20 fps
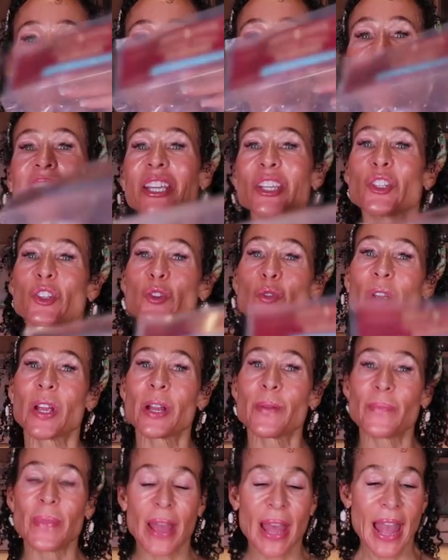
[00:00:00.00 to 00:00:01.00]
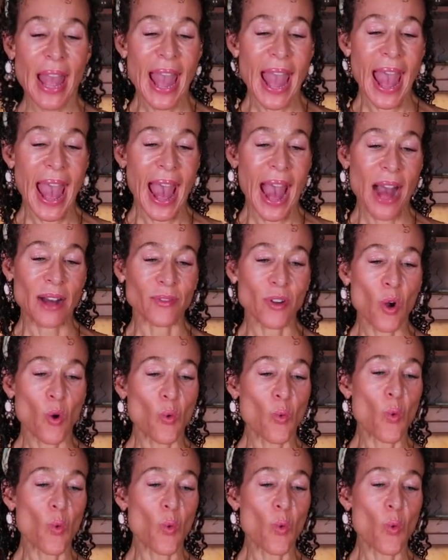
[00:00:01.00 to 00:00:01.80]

These shrimp have